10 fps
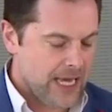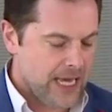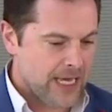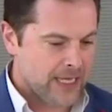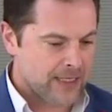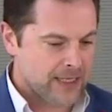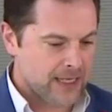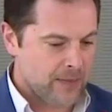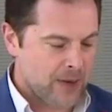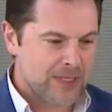And
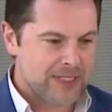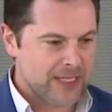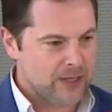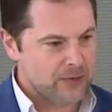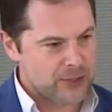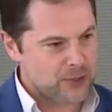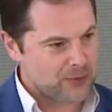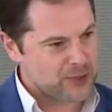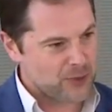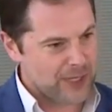I'm going to tell you a
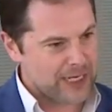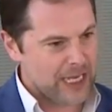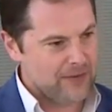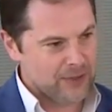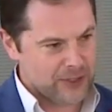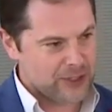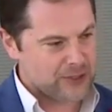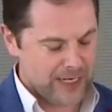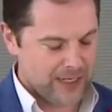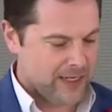short story to kind of
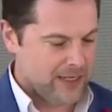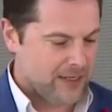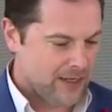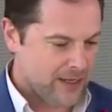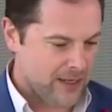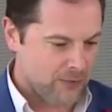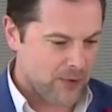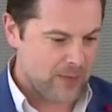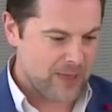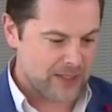illustrate
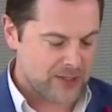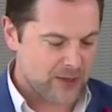what I mean.